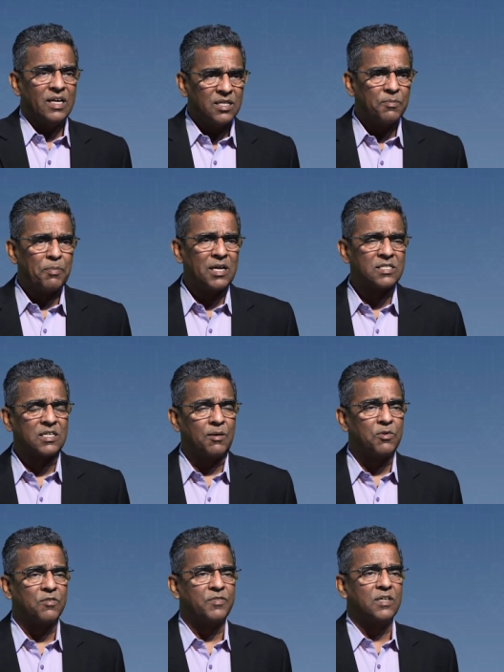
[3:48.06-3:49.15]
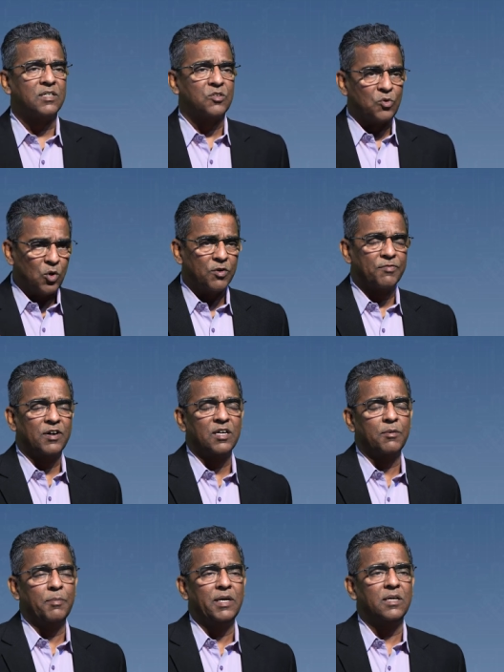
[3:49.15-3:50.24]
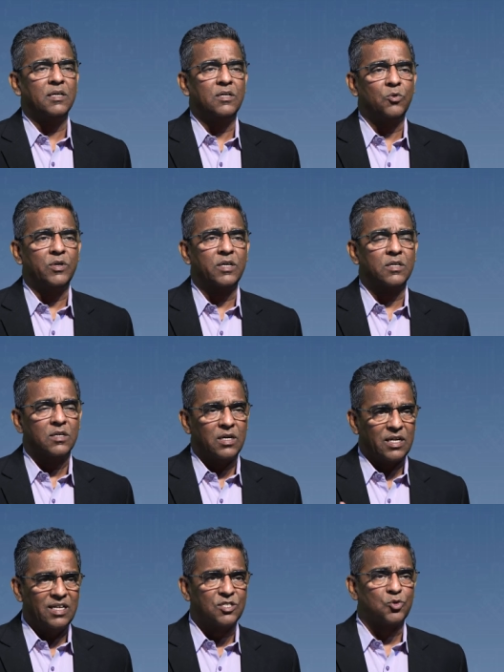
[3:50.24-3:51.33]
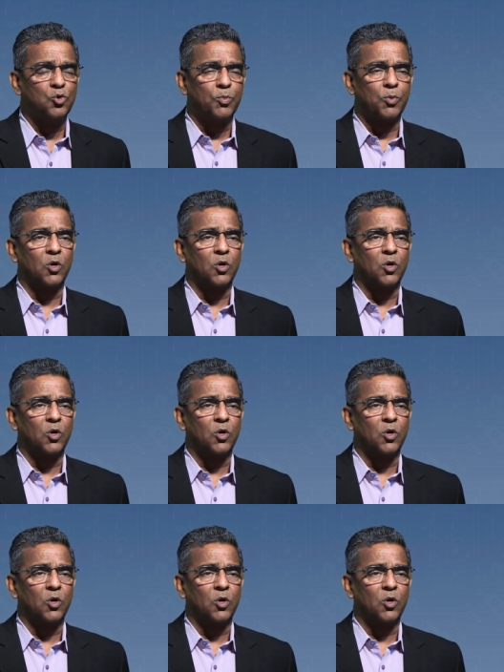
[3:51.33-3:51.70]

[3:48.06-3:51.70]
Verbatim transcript: in the past couple of years, you have heard me doing at least two